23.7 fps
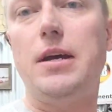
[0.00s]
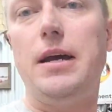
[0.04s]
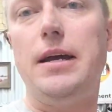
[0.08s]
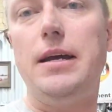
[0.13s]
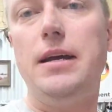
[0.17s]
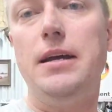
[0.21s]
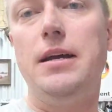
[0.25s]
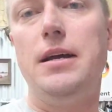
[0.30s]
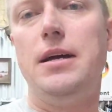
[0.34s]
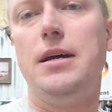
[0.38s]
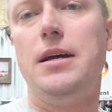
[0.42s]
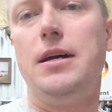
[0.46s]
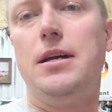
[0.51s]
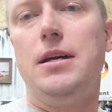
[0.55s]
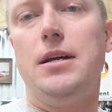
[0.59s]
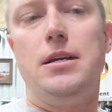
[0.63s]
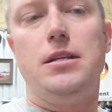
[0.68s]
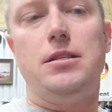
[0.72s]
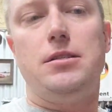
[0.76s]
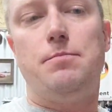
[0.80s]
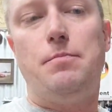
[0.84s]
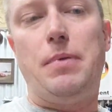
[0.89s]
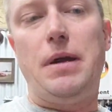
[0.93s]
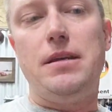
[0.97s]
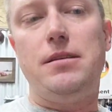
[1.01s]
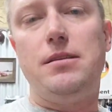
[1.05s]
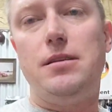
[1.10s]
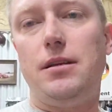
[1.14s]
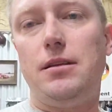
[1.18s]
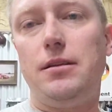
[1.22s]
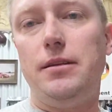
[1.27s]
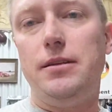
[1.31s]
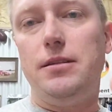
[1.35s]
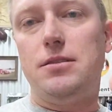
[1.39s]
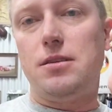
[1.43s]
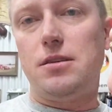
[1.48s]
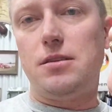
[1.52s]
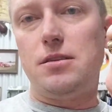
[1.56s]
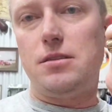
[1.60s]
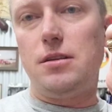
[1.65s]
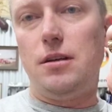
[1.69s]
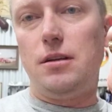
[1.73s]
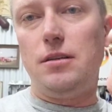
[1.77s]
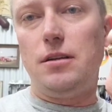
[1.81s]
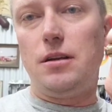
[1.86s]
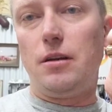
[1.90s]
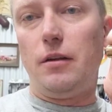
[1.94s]
okay? It's basically
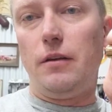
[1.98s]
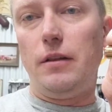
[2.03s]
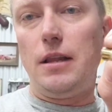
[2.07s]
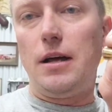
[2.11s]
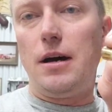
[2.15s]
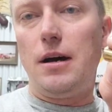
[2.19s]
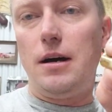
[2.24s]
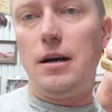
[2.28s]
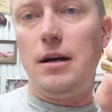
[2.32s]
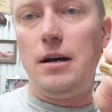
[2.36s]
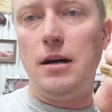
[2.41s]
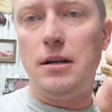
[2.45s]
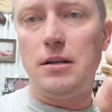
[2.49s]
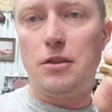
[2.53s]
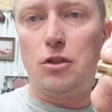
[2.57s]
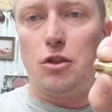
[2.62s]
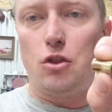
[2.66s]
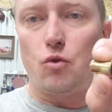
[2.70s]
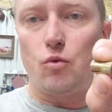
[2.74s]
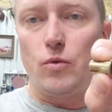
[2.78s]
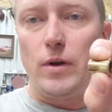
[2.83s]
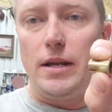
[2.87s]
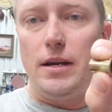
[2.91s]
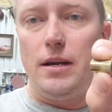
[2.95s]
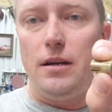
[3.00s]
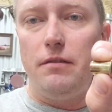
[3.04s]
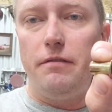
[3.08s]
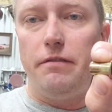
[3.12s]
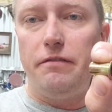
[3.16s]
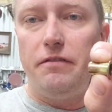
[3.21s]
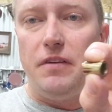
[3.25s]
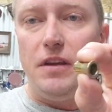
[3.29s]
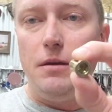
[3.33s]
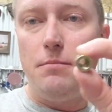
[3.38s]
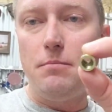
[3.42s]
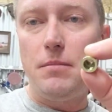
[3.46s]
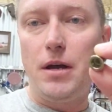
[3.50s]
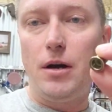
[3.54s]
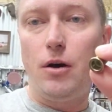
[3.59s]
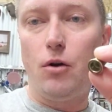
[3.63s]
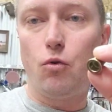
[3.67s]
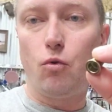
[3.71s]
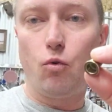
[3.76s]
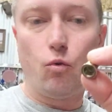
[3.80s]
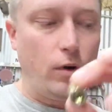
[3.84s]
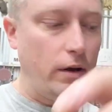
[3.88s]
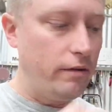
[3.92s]
just a little uh, threaded
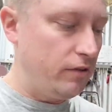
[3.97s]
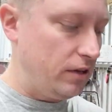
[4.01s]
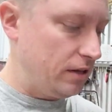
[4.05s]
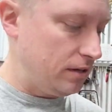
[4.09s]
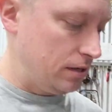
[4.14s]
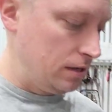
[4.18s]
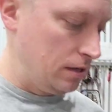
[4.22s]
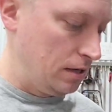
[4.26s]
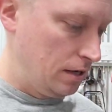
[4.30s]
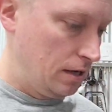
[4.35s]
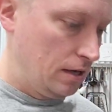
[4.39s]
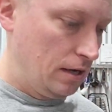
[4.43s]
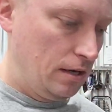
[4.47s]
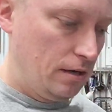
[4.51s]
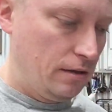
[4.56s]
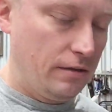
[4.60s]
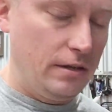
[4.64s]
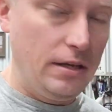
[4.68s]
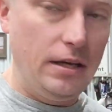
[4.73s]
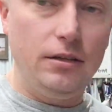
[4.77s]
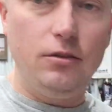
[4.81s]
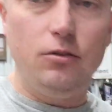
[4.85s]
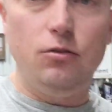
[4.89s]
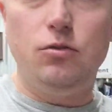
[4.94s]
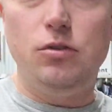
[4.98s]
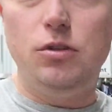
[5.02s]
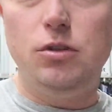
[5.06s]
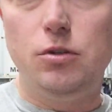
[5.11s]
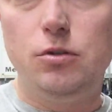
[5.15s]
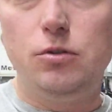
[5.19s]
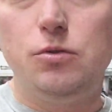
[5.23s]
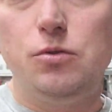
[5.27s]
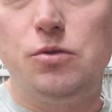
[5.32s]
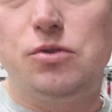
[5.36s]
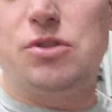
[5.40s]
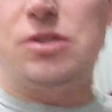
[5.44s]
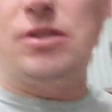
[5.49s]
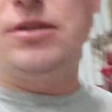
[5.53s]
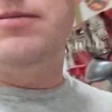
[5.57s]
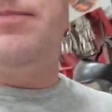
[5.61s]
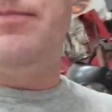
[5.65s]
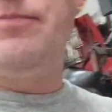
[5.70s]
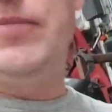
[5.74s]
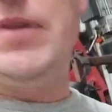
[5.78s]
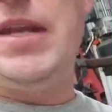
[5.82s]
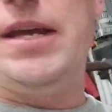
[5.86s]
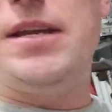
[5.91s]
female rivet that you use
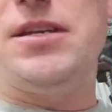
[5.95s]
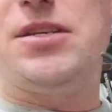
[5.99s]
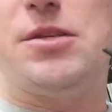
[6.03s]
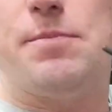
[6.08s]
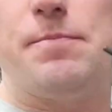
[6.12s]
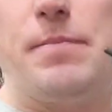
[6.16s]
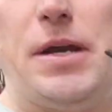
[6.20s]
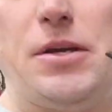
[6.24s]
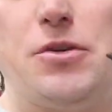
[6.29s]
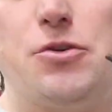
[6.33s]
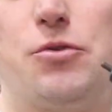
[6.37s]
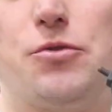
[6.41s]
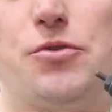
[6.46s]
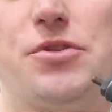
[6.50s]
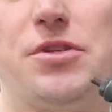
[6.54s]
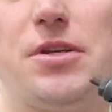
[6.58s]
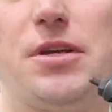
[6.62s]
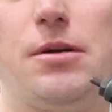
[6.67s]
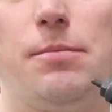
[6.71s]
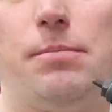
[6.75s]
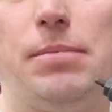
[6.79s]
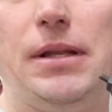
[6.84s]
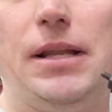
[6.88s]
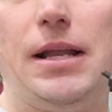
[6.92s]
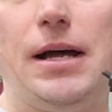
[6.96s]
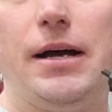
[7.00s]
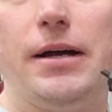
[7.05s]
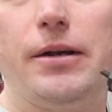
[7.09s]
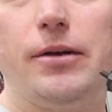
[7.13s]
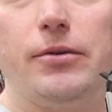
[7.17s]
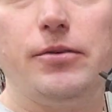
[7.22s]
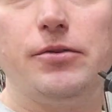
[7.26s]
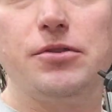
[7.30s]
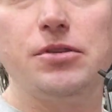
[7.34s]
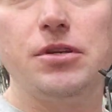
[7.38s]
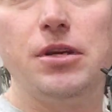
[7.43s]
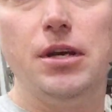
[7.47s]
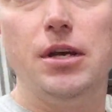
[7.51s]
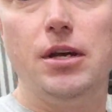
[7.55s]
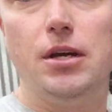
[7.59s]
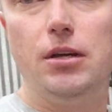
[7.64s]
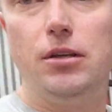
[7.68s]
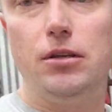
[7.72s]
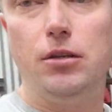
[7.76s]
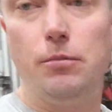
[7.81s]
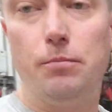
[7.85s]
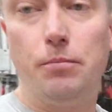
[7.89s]
a special set of pliers.
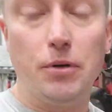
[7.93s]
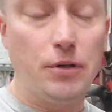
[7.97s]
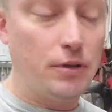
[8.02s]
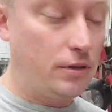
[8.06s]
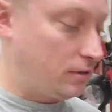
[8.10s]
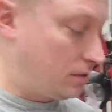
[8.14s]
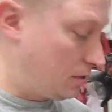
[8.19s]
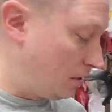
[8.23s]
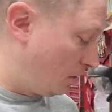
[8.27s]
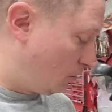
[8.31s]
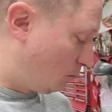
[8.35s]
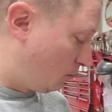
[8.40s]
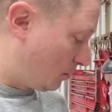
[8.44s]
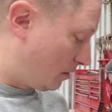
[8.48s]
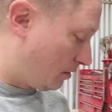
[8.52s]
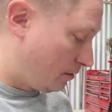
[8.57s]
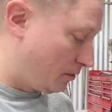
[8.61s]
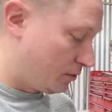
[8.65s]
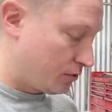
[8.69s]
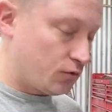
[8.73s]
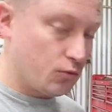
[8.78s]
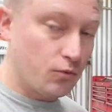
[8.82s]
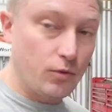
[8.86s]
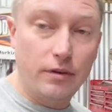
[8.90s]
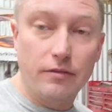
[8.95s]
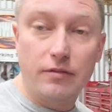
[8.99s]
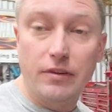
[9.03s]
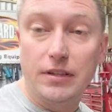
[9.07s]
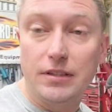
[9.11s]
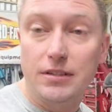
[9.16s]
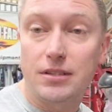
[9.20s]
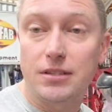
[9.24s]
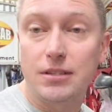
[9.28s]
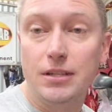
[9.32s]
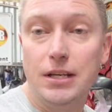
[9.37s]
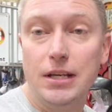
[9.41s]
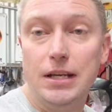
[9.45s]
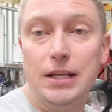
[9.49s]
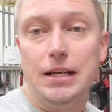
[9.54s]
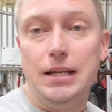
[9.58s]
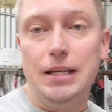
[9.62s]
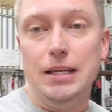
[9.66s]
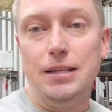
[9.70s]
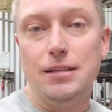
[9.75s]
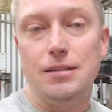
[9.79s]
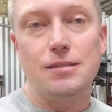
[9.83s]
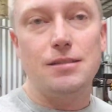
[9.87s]
You put uh, one of those rivets
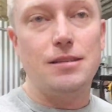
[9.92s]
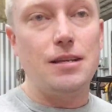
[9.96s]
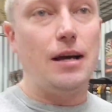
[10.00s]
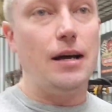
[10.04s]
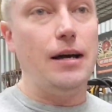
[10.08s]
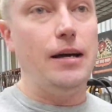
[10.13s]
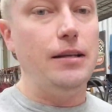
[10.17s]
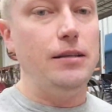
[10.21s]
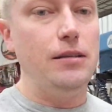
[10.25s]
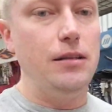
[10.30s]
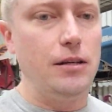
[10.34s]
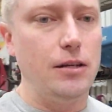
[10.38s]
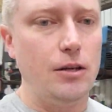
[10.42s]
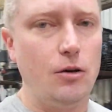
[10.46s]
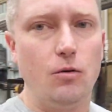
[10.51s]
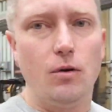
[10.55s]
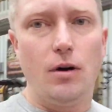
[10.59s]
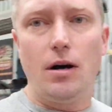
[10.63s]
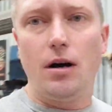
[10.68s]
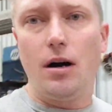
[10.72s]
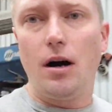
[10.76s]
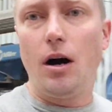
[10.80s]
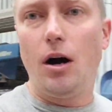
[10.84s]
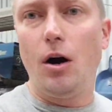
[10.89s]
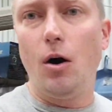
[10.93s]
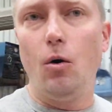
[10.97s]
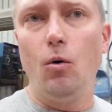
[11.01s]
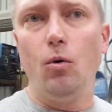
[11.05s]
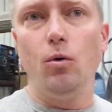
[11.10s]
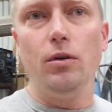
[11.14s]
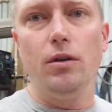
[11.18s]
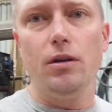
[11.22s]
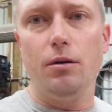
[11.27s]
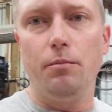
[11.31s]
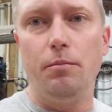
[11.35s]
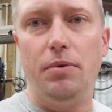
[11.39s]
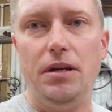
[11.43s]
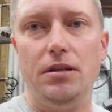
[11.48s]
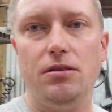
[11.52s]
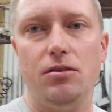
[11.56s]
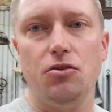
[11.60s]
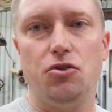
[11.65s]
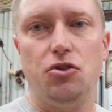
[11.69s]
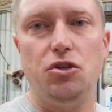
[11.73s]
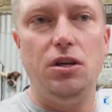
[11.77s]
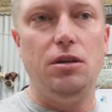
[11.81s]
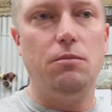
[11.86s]
inside, you know, a, a hole in a
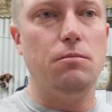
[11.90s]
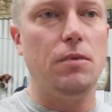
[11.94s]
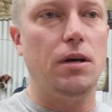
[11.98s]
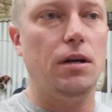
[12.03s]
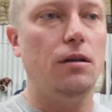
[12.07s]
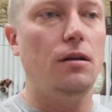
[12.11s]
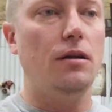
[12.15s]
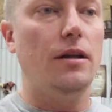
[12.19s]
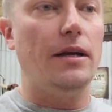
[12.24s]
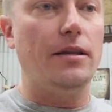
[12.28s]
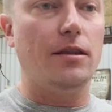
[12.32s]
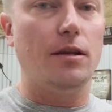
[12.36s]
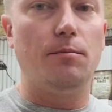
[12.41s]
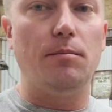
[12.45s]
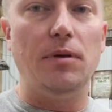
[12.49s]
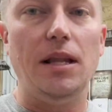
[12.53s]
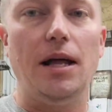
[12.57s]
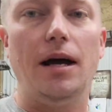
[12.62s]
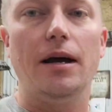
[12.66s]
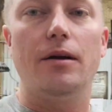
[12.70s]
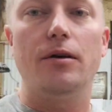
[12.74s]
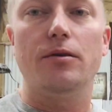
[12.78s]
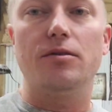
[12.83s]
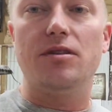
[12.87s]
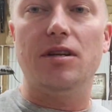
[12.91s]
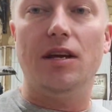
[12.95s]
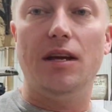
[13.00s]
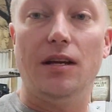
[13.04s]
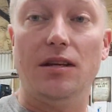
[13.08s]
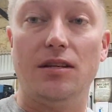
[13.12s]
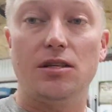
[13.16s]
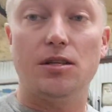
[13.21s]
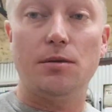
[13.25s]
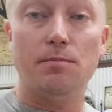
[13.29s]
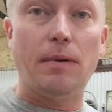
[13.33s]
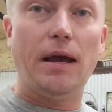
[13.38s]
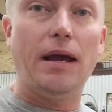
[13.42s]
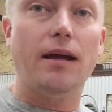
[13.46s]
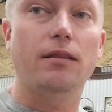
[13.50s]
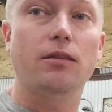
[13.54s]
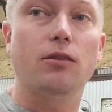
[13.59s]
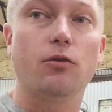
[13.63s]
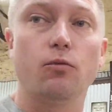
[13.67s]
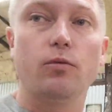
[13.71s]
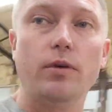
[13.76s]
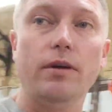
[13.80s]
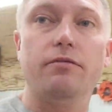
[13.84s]
piece of sheet metal, and the pliers
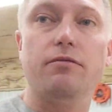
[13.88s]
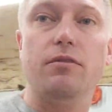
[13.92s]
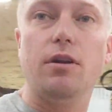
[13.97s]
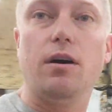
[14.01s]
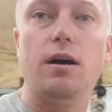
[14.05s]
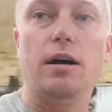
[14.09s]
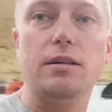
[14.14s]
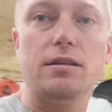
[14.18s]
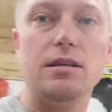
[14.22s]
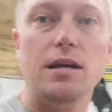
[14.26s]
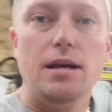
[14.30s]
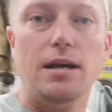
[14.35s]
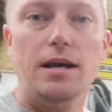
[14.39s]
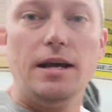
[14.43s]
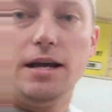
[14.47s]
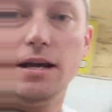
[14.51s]
expand the riv nut,